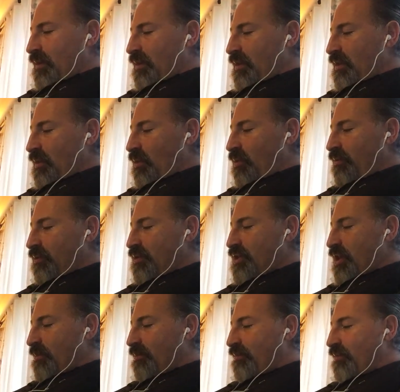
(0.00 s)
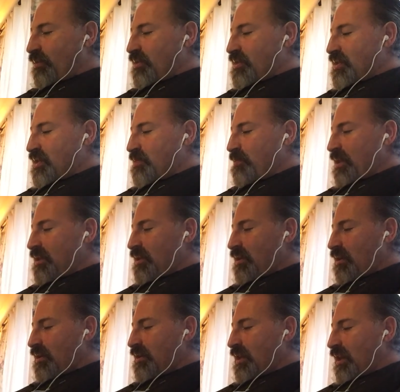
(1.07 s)
the oval-shaped fruits suspended
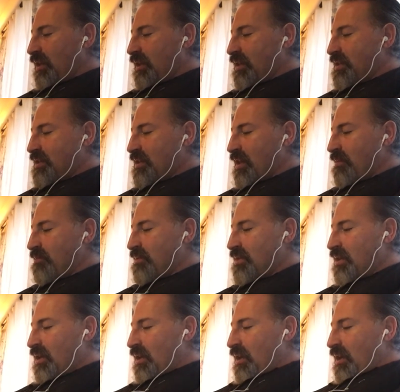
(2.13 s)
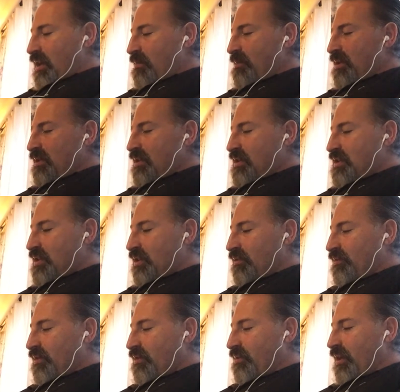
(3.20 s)
on delicate stems amid the
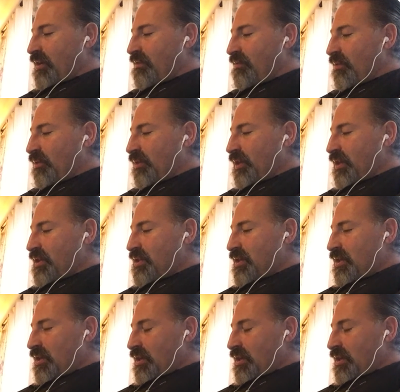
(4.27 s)
silver-green foliage.